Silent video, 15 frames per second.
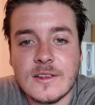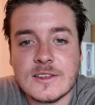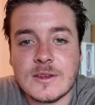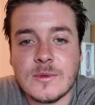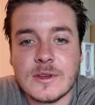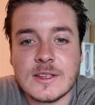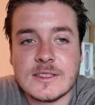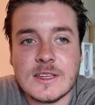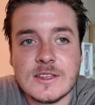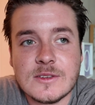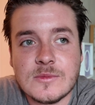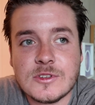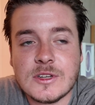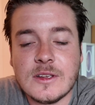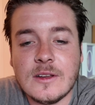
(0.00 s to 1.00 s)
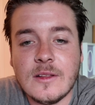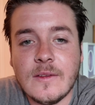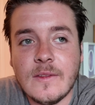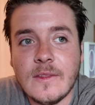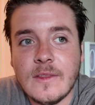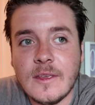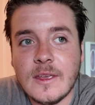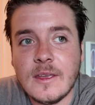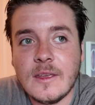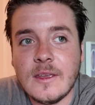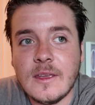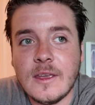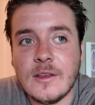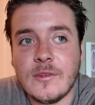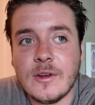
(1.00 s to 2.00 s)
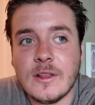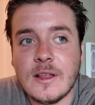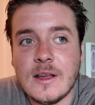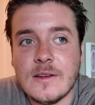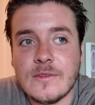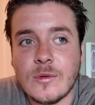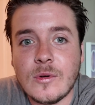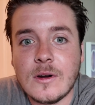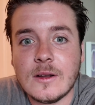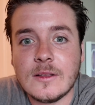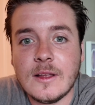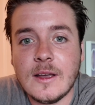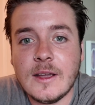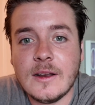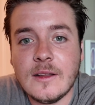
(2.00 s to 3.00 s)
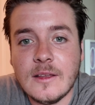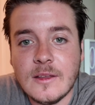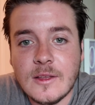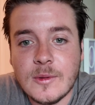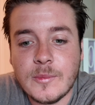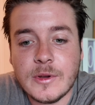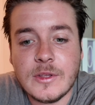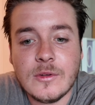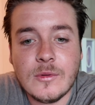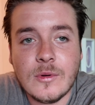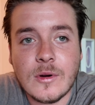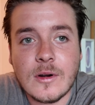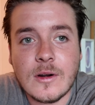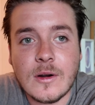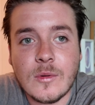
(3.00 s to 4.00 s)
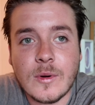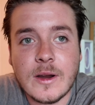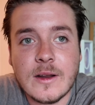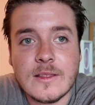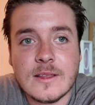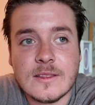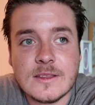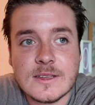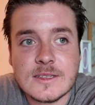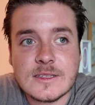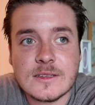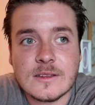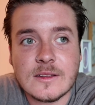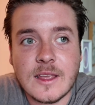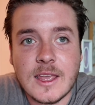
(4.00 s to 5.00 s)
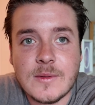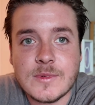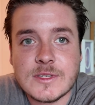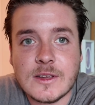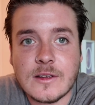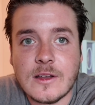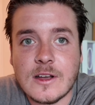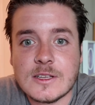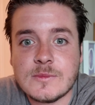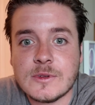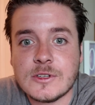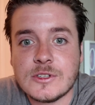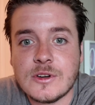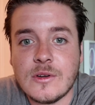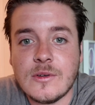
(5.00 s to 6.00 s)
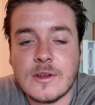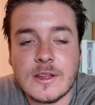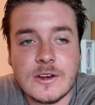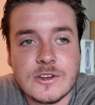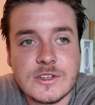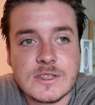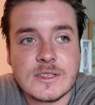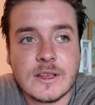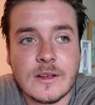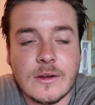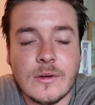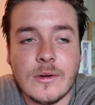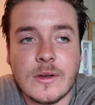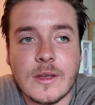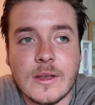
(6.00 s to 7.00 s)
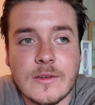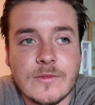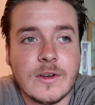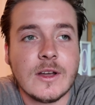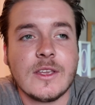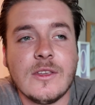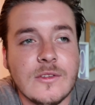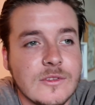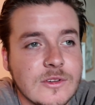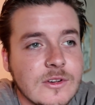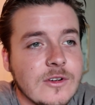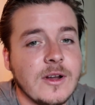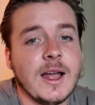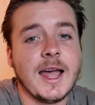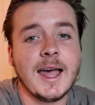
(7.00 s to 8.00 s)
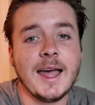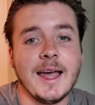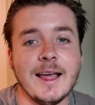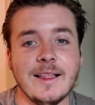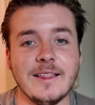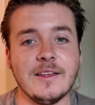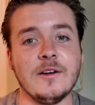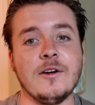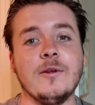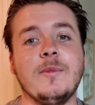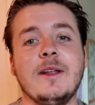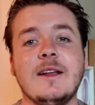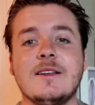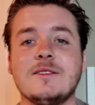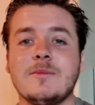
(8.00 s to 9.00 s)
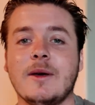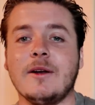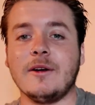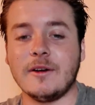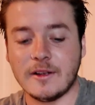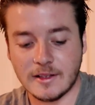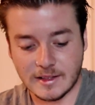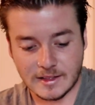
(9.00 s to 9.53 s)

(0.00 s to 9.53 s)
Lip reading: Someone could say some shit in real life or online, but you are aware that this game is a cosmic joke, and you're just like, oh, okay, fuck you too. You know what I mean? It doesn't matter.